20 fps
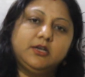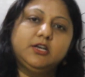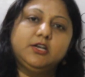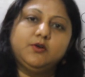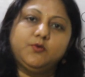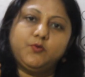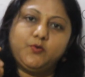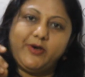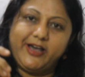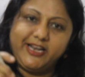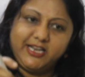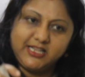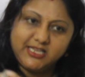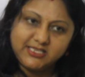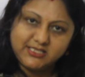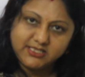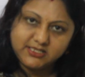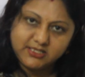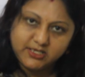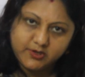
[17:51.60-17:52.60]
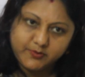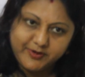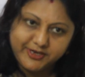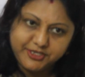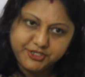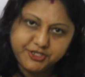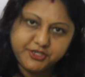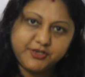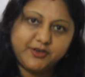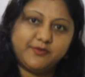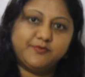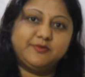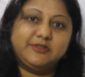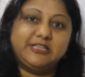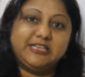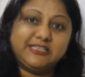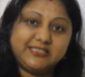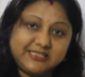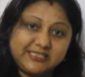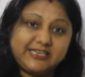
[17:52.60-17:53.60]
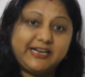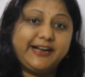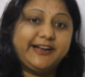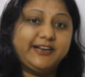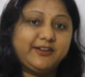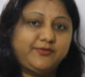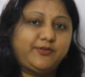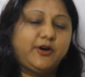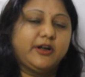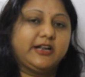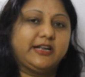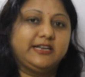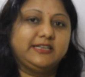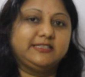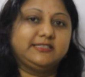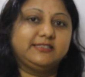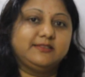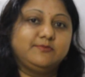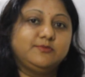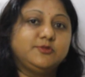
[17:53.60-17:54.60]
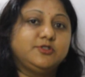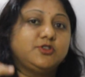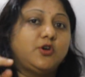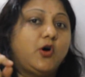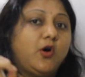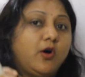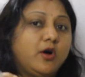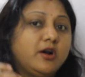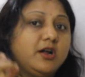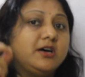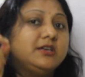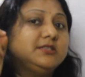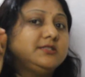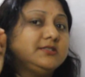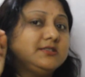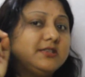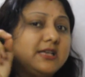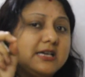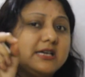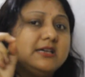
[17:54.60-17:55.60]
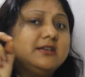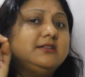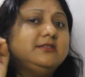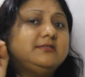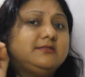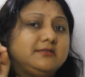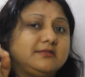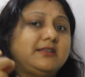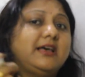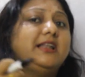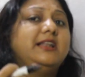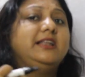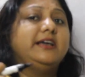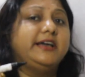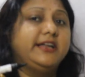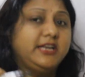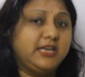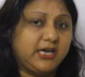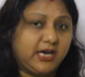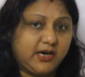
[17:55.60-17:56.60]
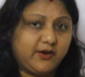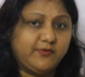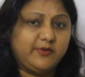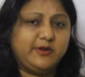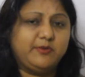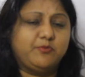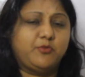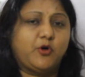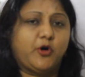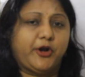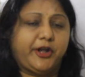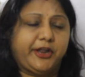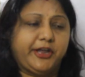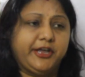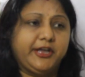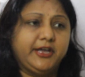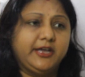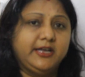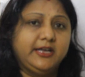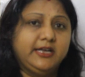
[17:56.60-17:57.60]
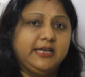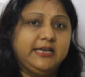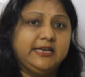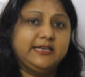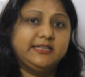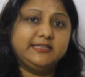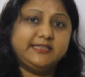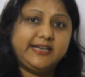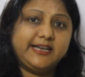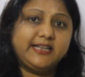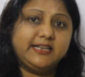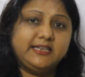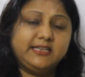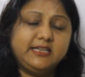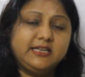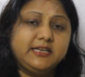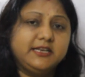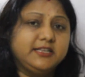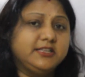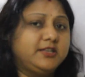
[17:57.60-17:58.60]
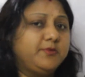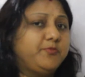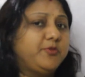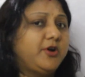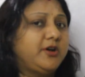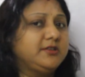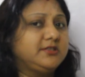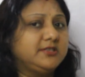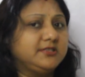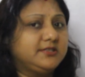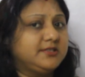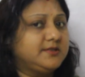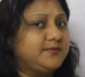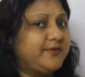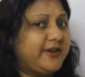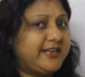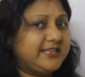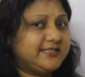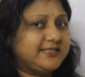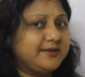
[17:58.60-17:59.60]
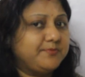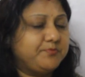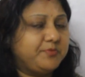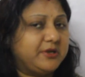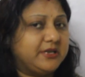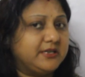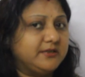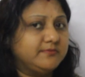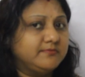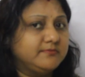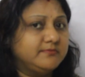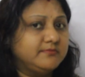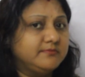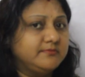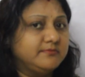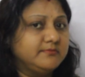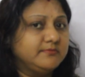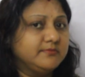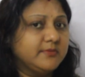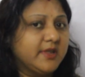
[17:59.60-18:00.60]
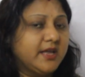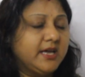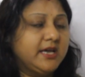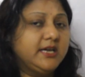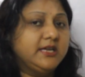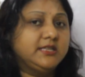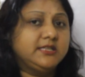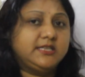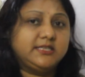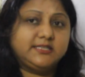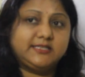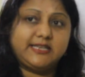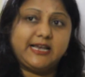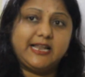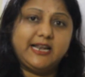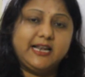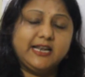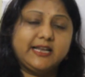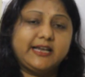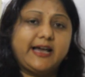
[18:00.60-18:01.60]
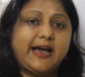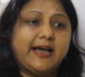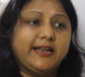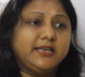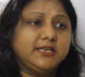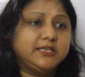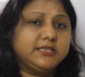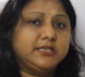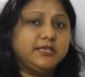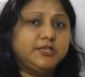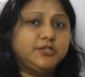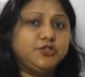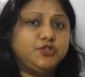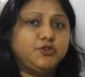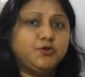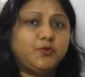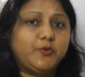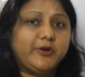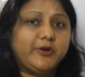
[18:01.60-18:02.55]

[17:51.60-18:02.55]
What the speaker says: when this is a question of this kind of organisms or a single cell in our body, then the process is very simple. The cell can do